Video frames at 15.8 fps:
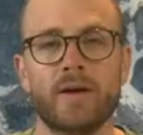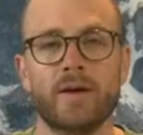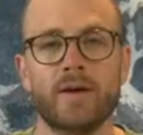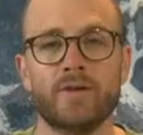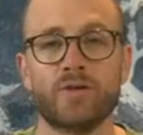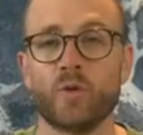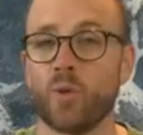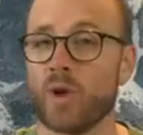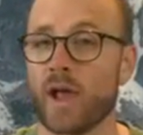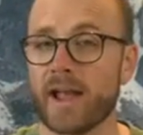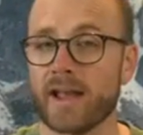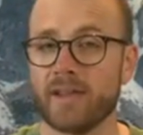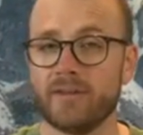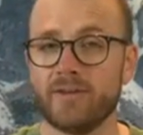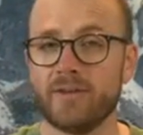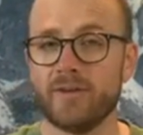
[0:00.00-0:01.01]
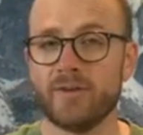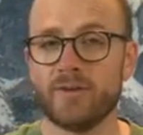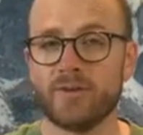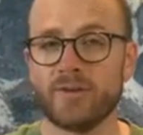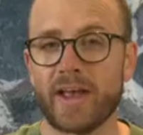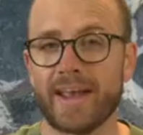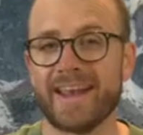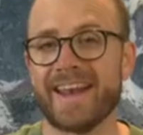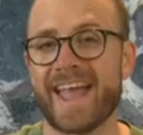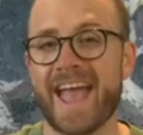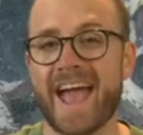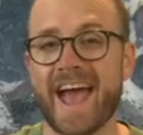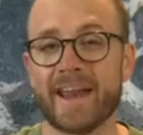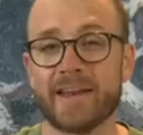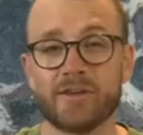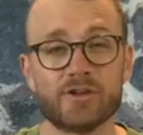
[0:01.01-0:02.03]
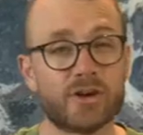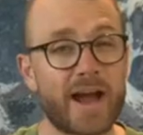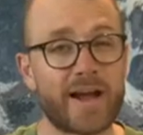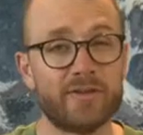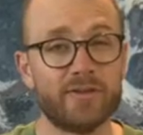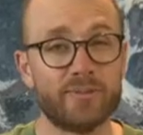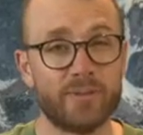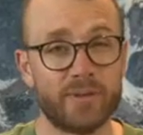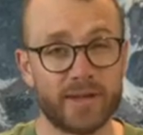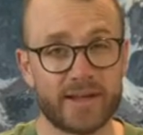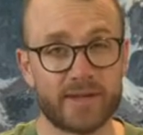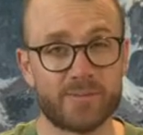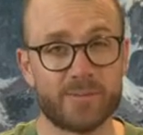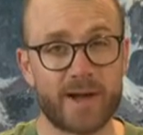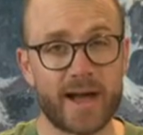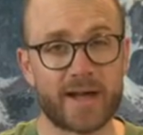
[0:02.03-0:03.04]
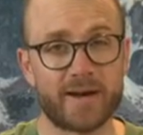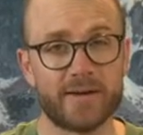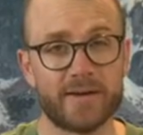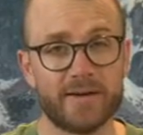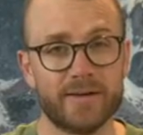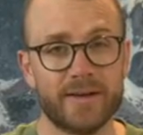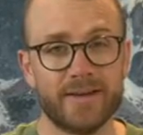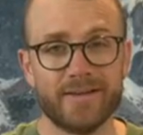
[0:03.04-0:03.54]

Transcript: So what I could do is I could add a Travis picking pattern